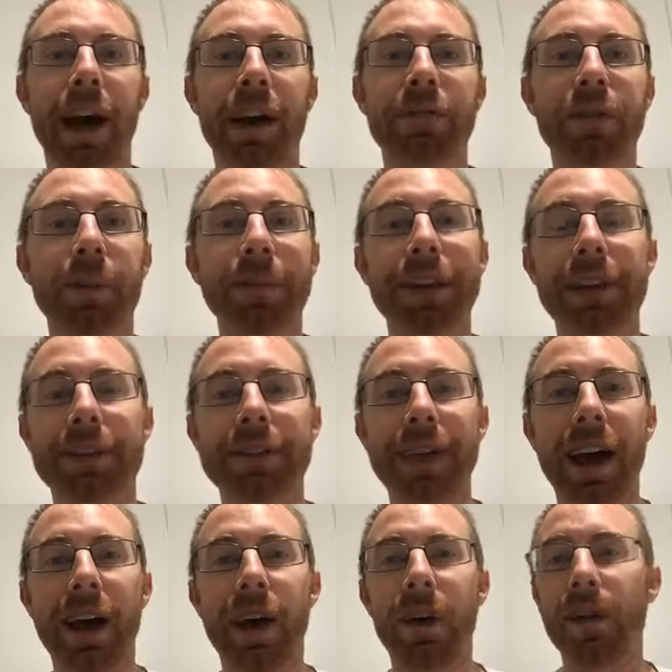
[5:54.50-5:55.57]
for me to
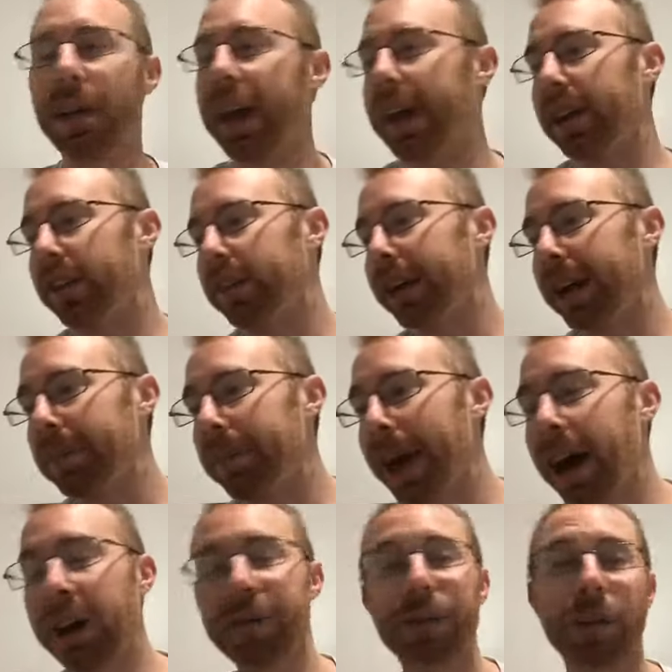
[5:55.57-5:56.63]
sell and create
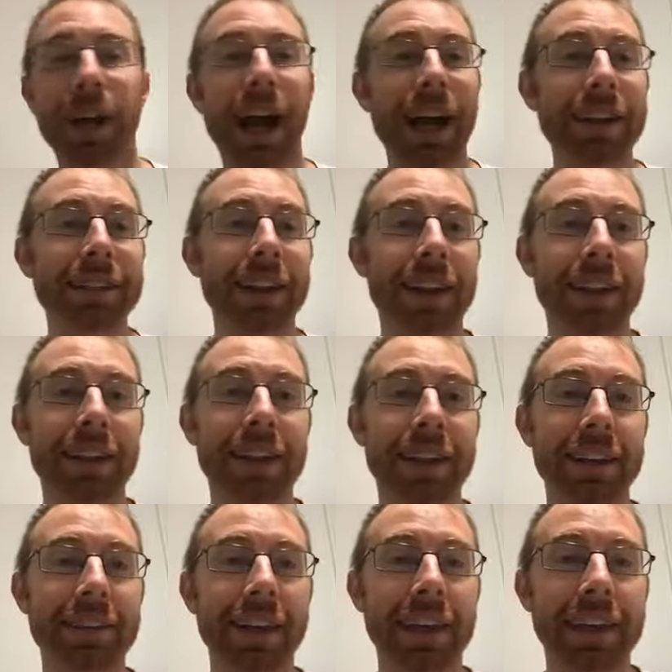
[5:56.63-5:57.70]
powerful content and
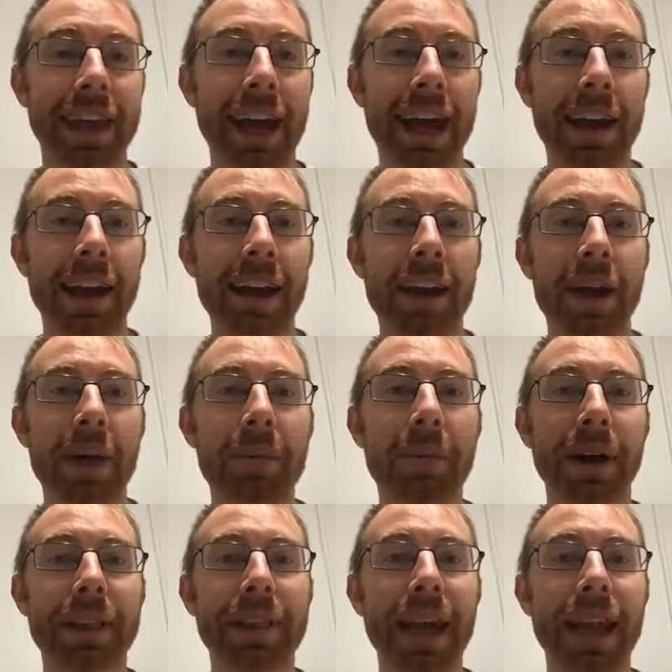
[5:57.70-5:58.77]
things like that.
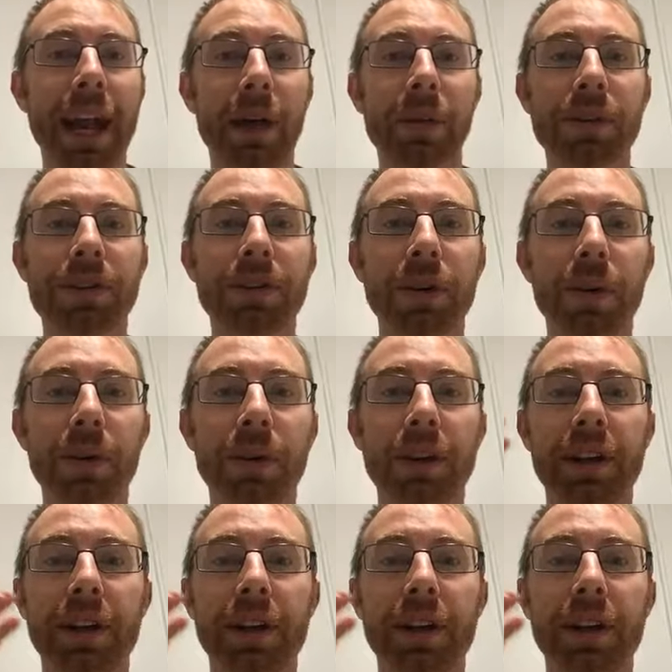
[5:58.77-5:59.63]
But then I was so